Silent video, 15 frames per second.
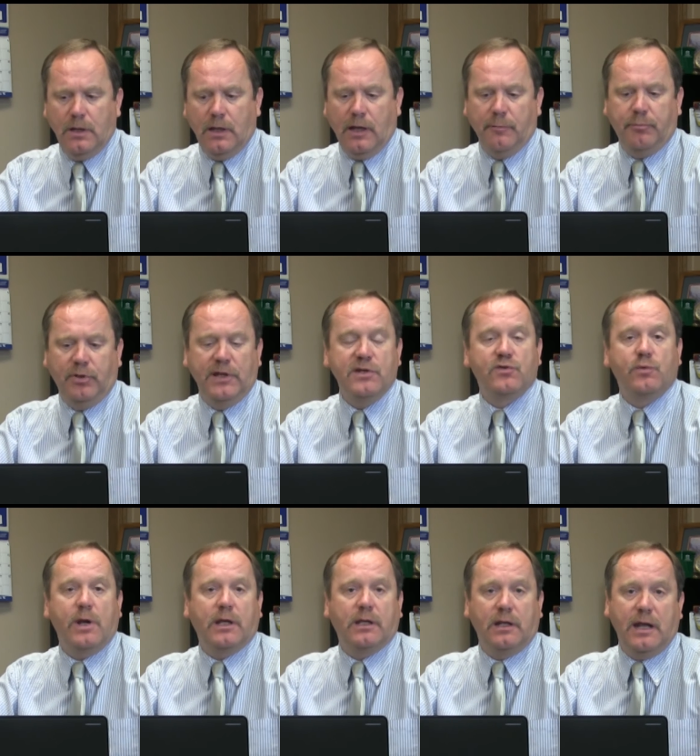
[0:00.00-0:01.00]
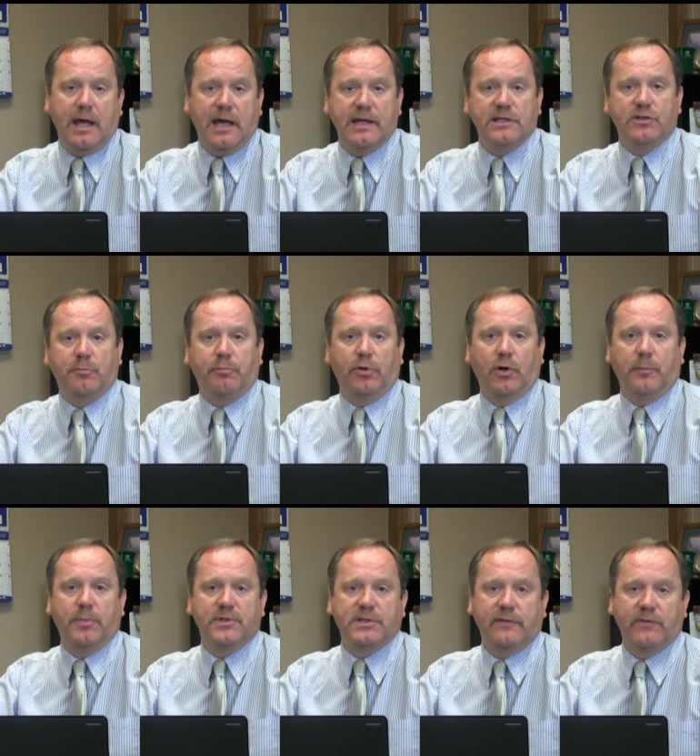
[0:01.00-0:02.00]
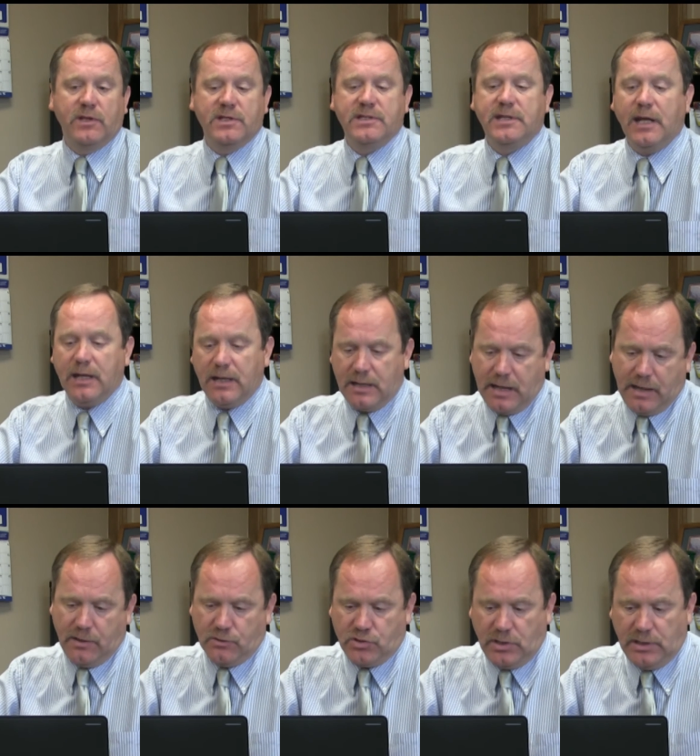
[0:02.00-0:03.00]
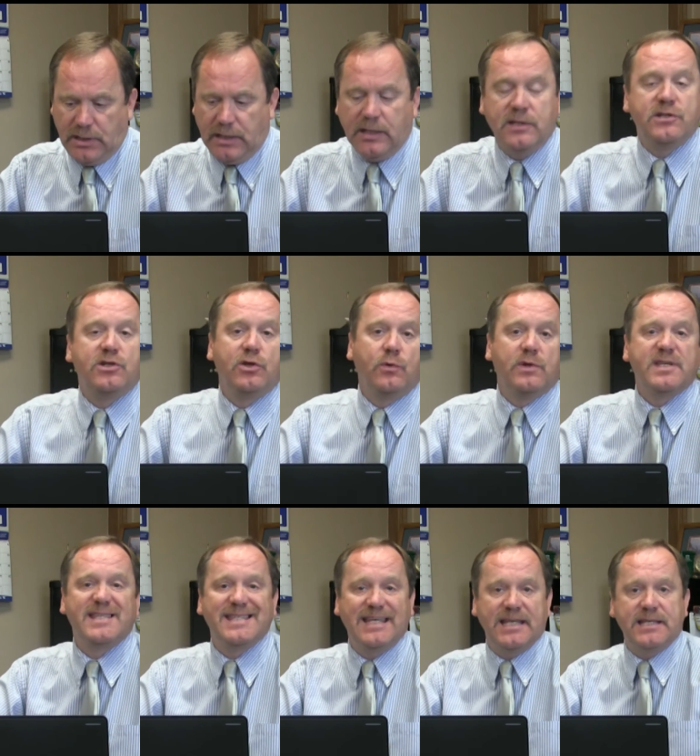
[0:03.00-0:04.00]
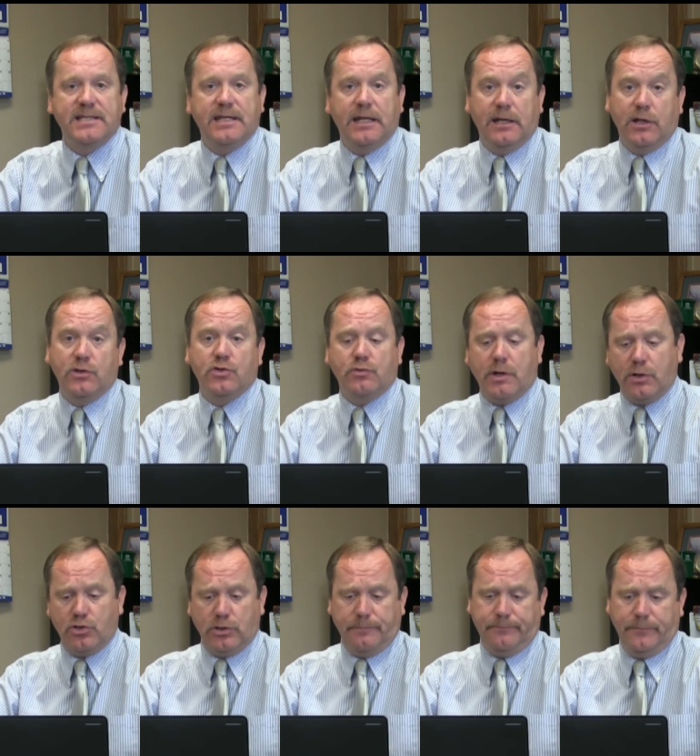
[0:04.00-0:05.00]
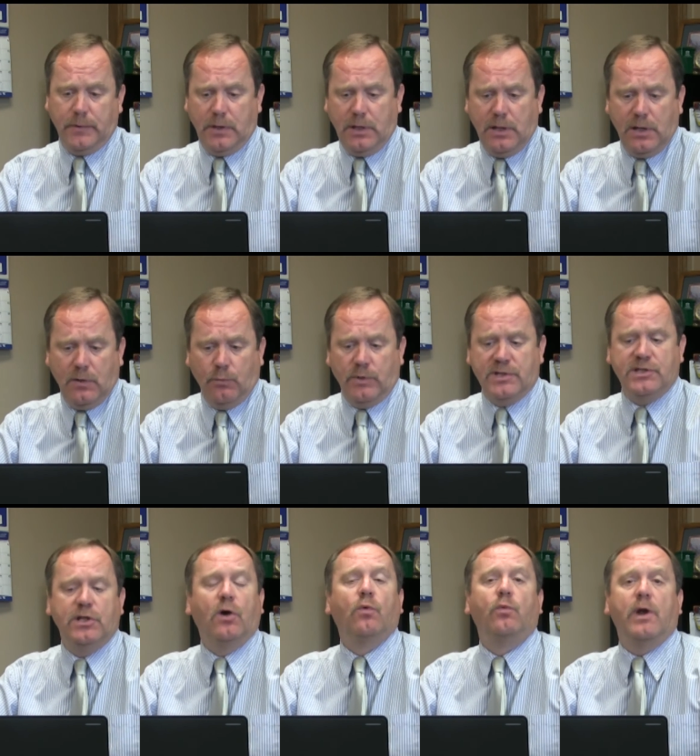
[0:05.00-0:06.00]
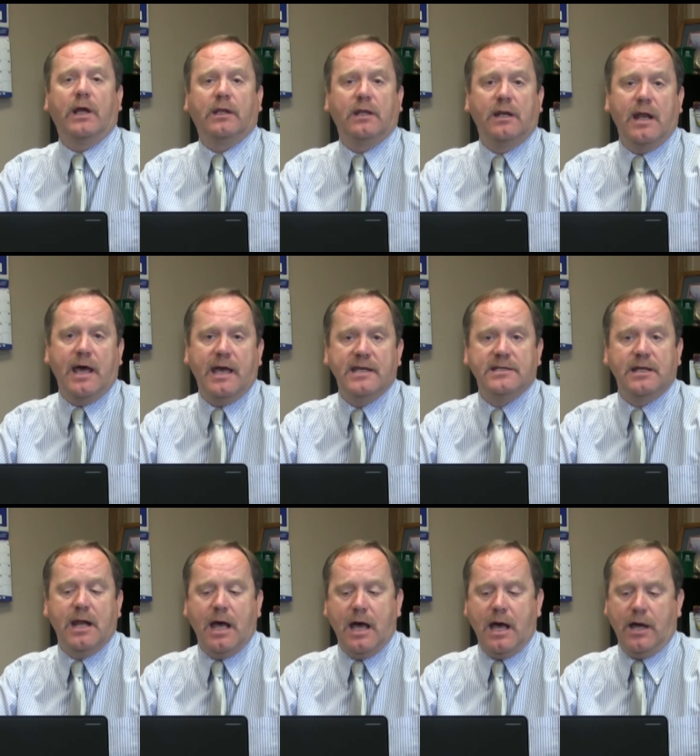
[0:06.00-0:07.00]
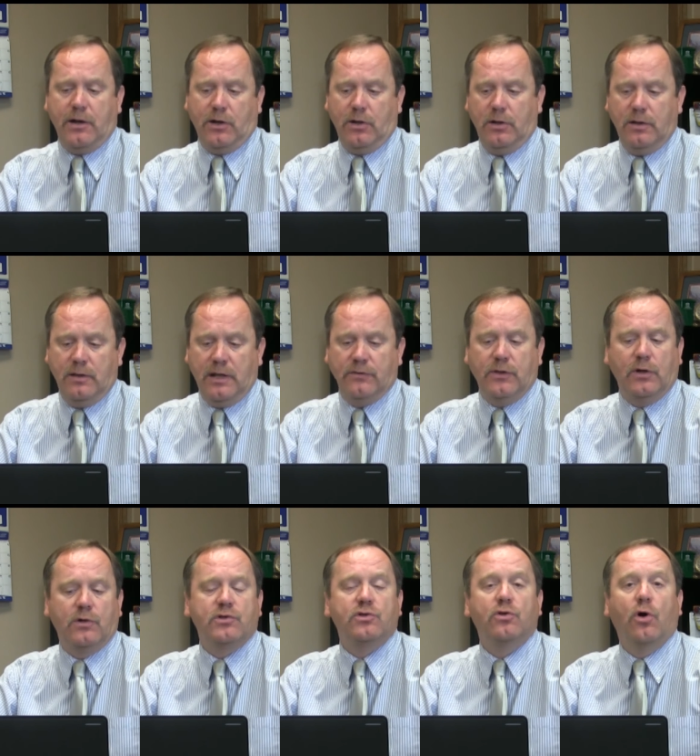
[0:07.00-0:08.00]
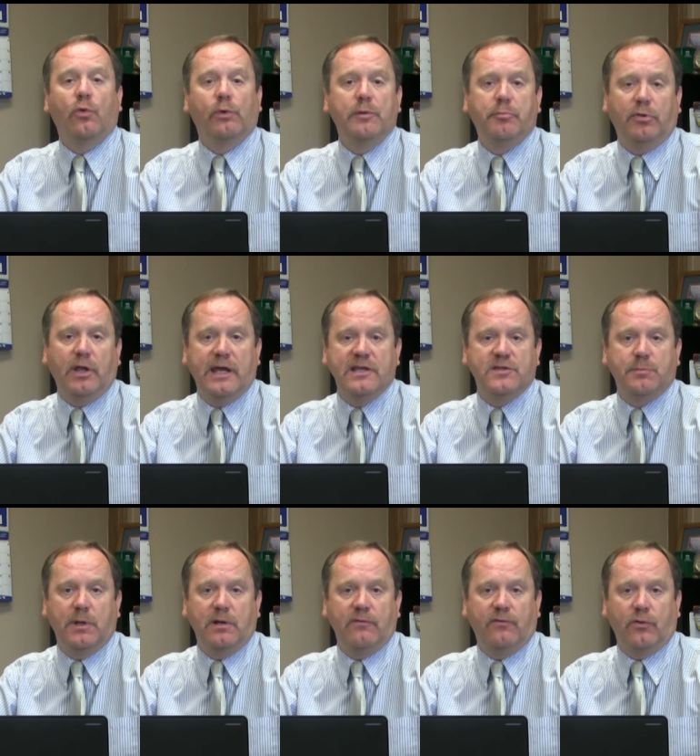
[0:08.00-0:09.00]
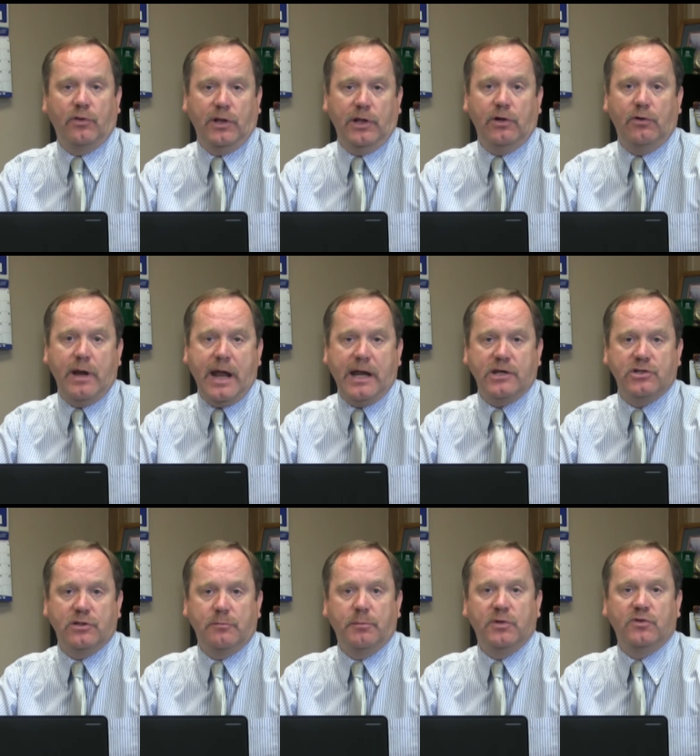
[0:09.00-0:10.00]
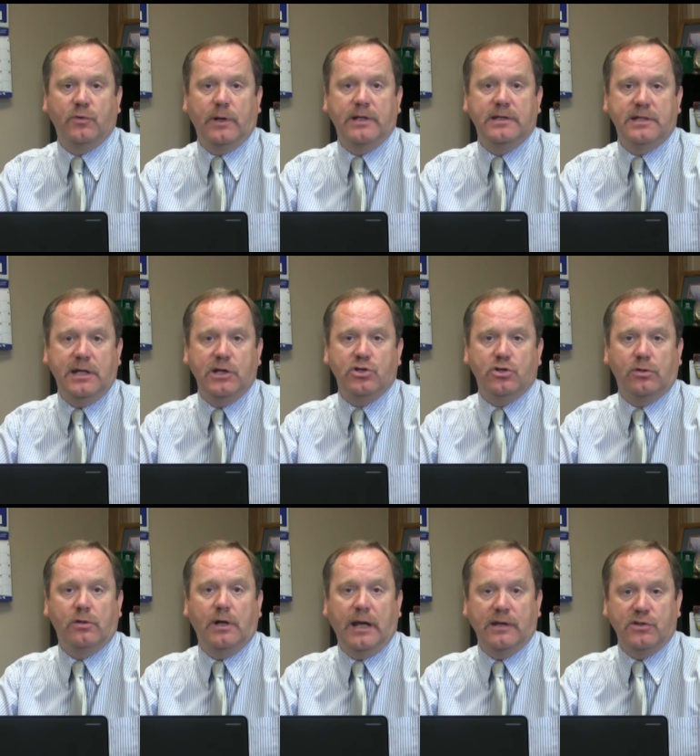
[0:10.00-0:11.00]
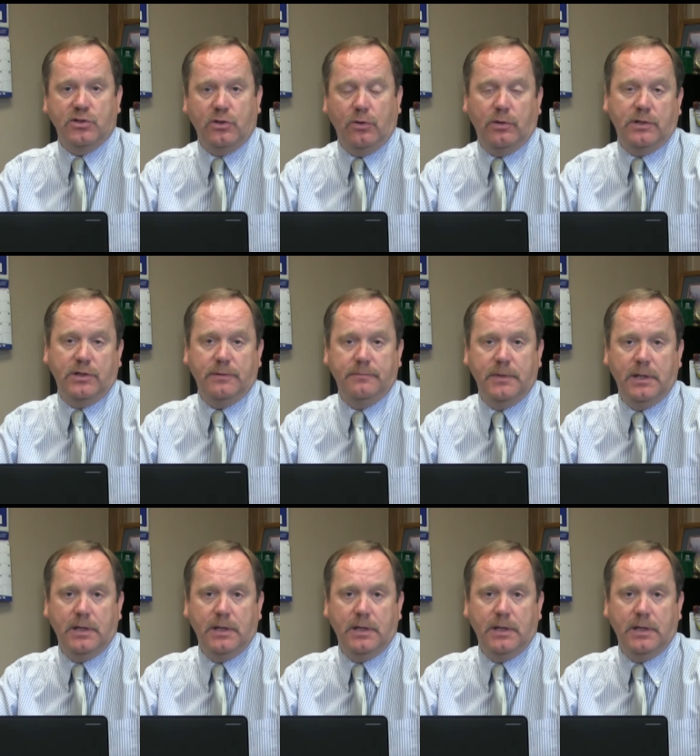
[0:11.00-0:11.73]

Uh, please recognize the purpose of this technology is to assist in instruction. We still recognize and honor that there is no replacement for the interaction between teacher and student.